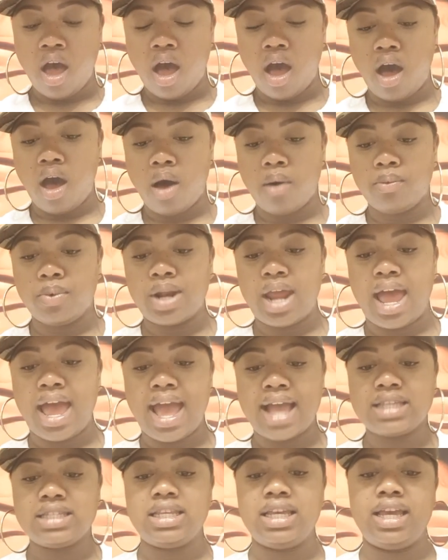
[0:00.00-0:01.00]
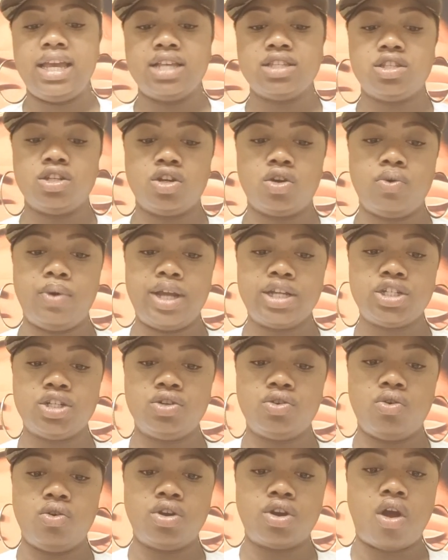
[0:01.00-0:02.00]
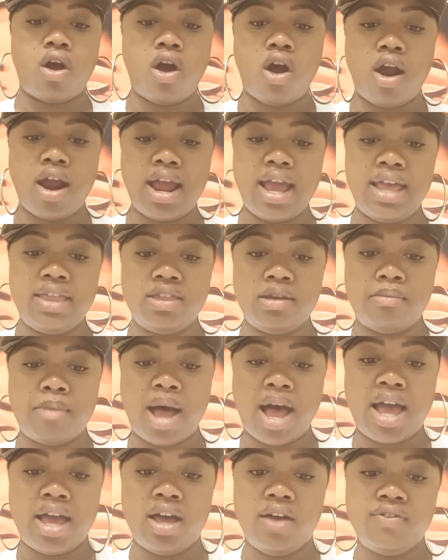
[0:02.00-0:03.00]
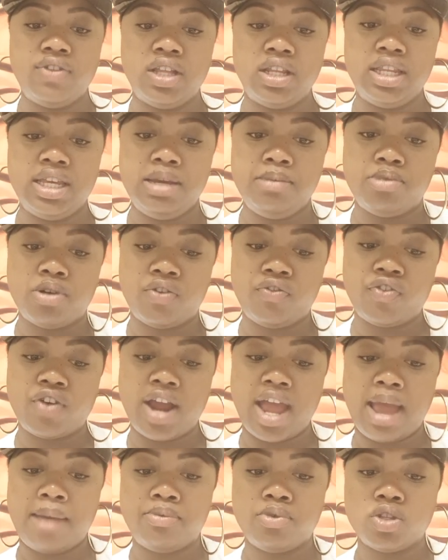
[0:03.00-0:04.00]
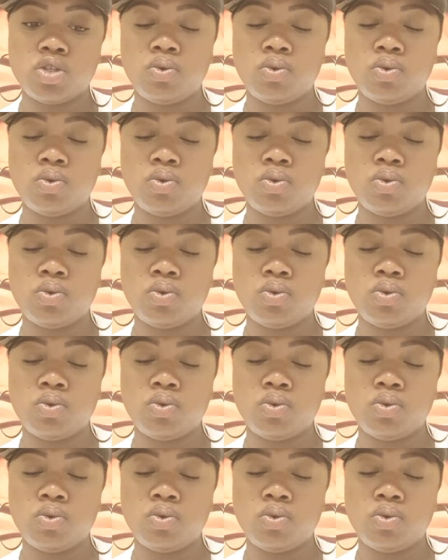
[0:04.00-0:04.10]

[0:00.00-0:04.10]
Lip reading: When I asked to answer the question on the heart and the mind of the Libra for April